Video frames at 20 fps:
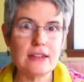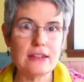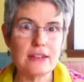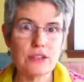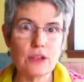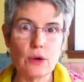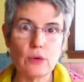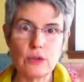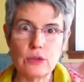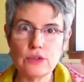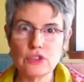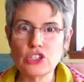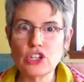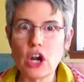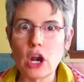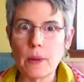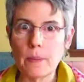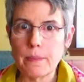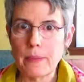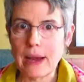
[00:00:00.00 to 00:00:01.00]
So you
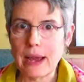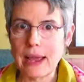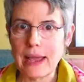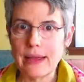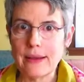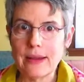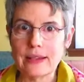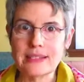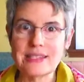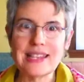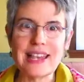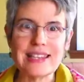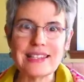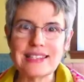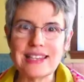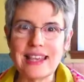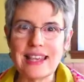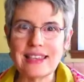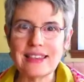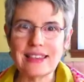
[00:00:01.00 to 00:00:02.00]
start by
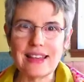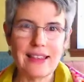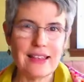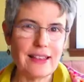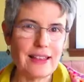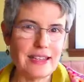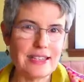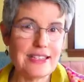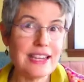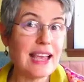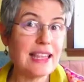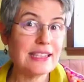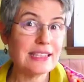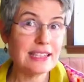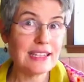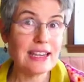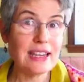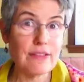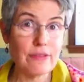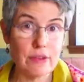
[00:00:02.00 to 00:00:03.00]
assessing the
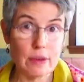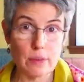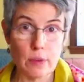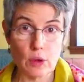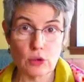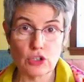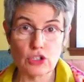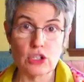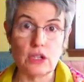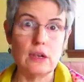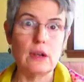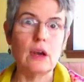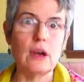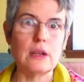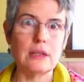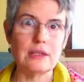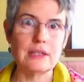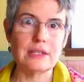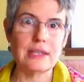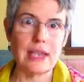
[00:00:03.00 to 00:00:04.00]
intensity of the emotion on a
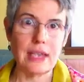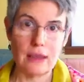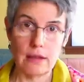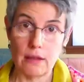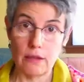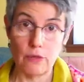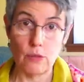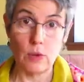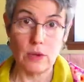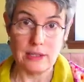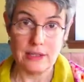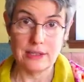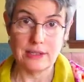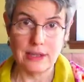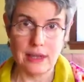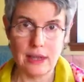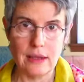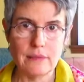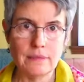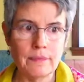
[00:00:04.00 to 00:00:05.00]
scale of 1 to
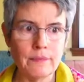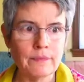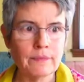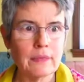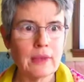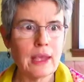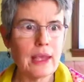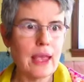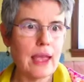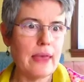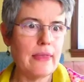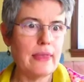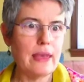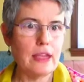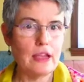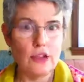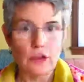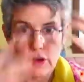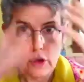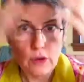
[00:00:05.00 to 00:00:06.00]
10, and
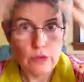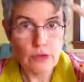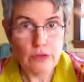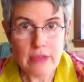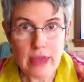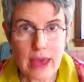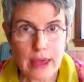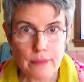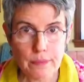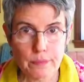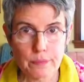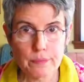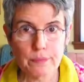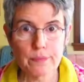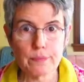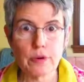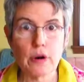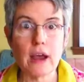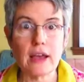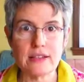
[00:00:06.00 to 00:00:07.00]
then you go through that
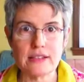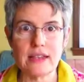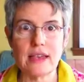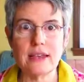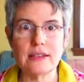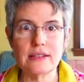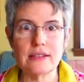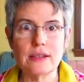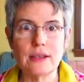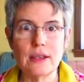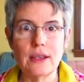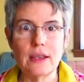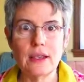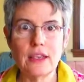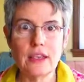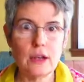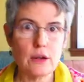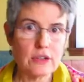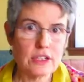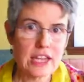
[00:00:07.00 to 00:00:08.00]
process,
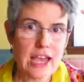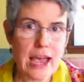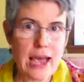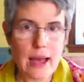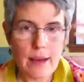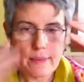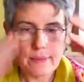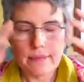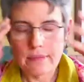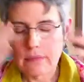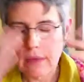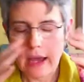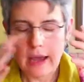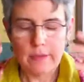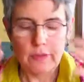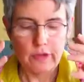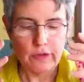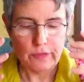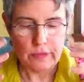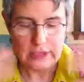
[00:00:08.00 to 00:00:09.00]
tap, eye
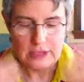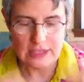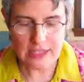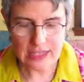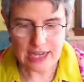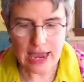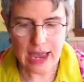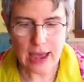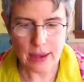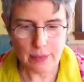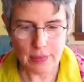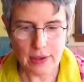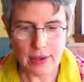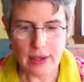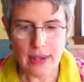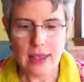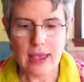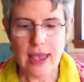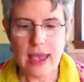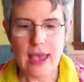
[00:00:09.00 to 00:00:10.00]
movements, tap,
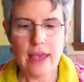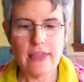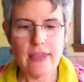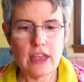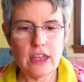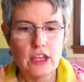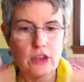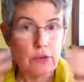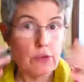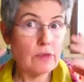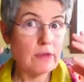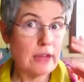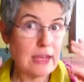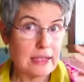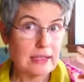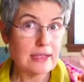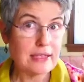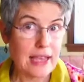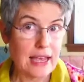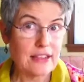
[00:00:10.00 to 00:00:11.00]
and then you
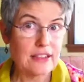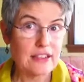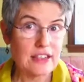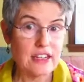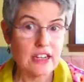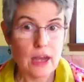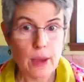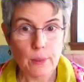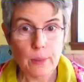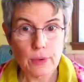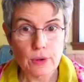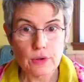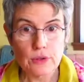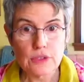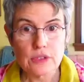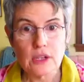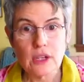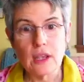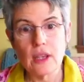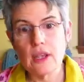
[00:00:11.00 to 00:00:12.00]
reassess the numbers.